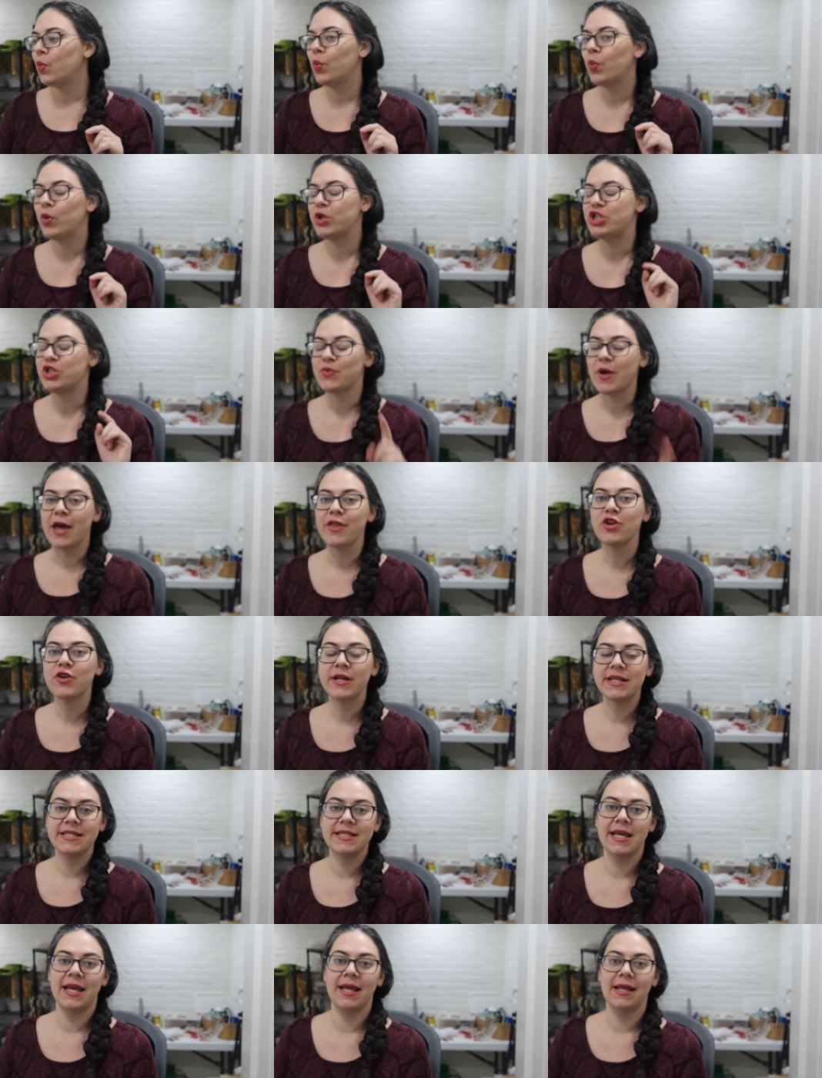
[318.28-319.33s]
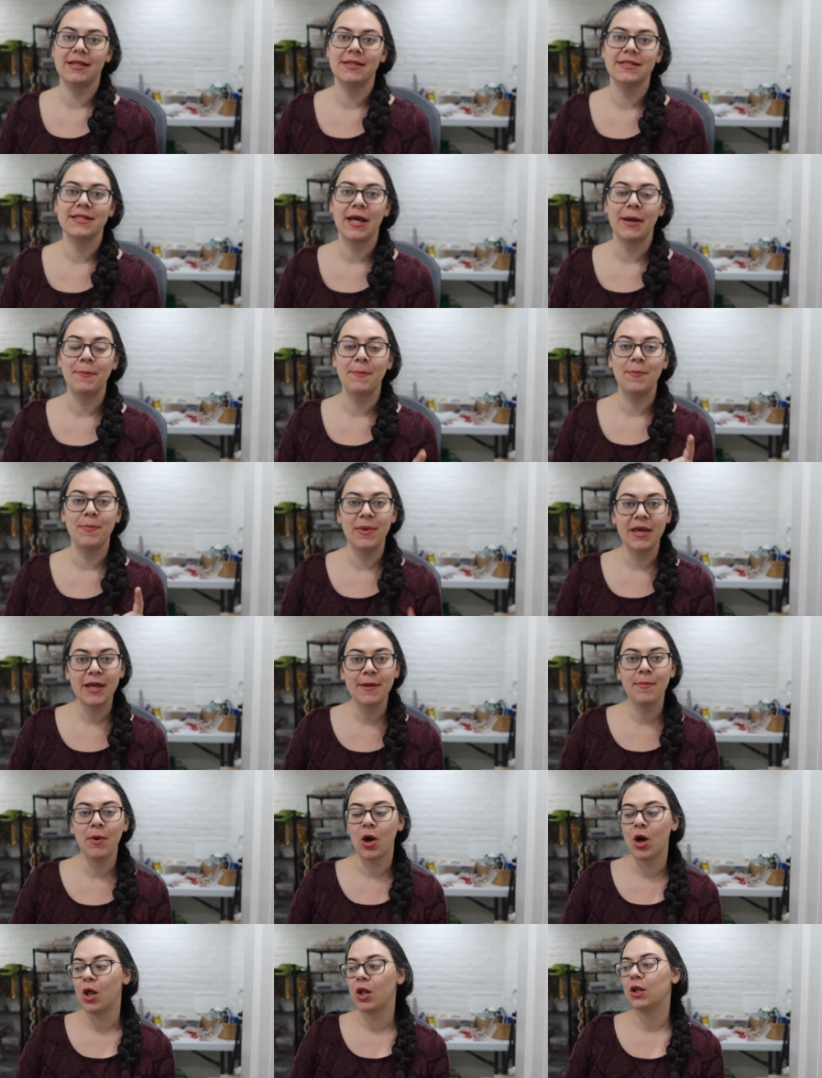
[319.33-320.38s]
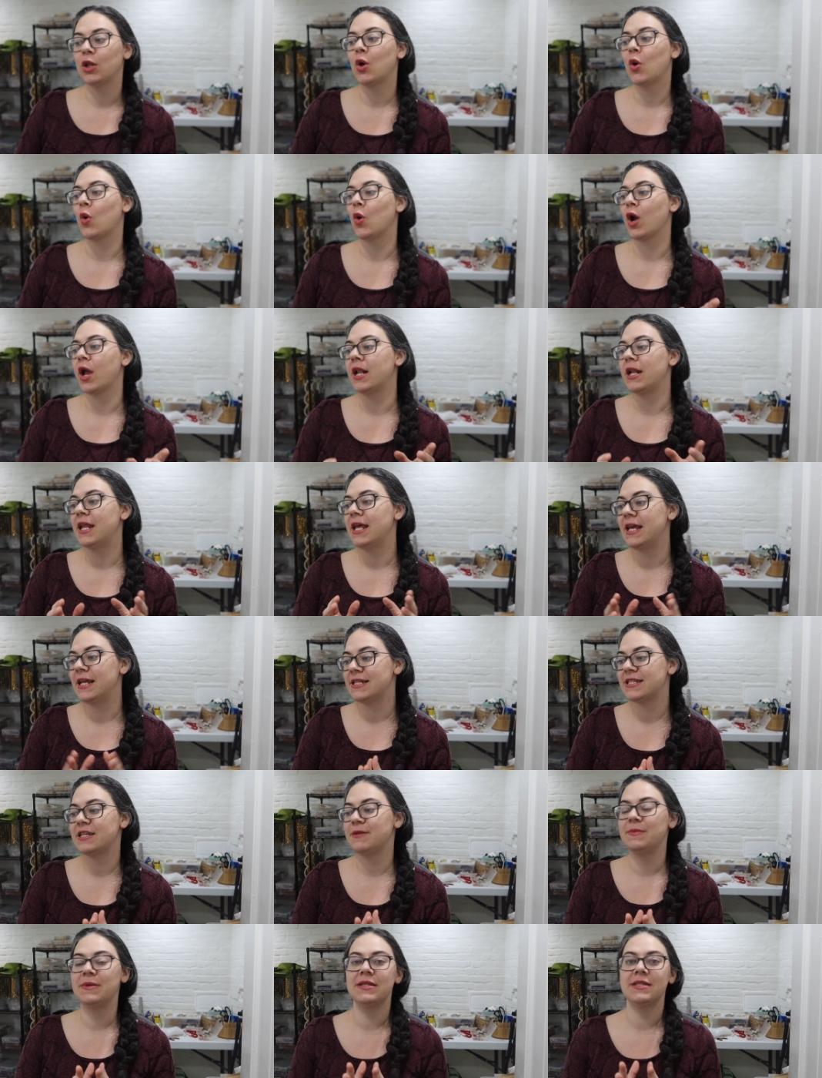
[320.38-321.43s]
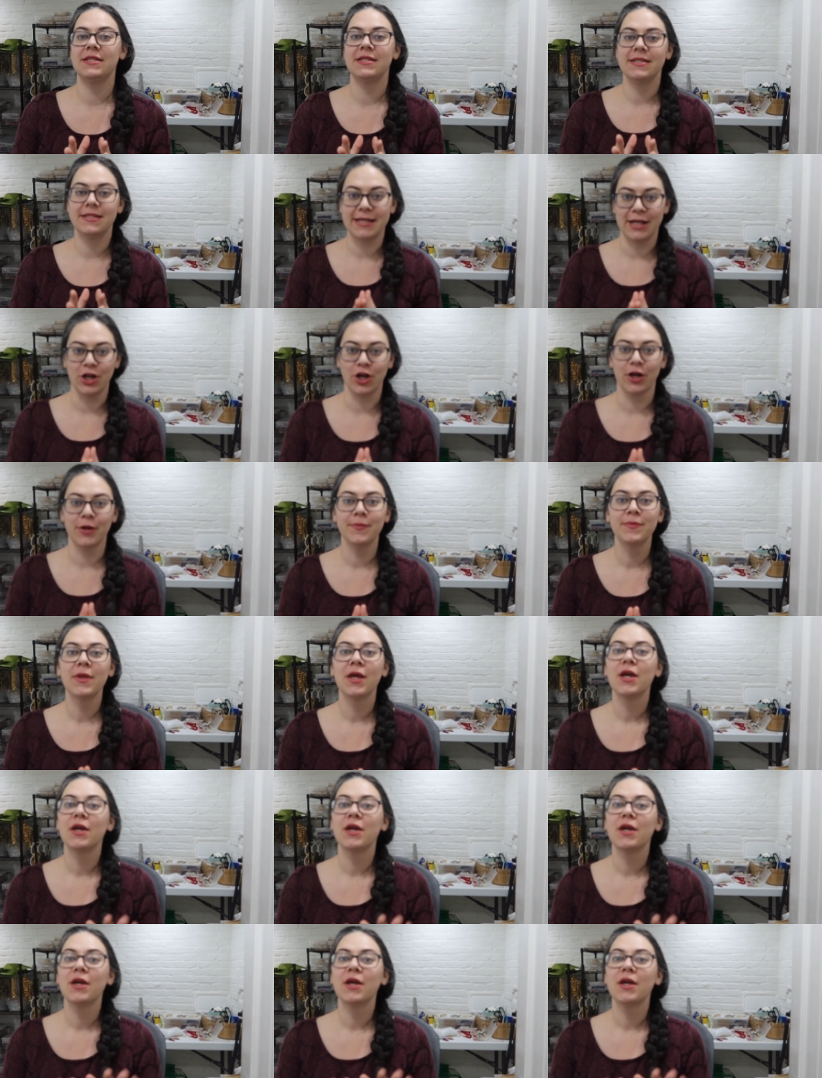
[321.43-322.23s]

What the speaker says: Would you rather attend a big ball or an intimate dinner?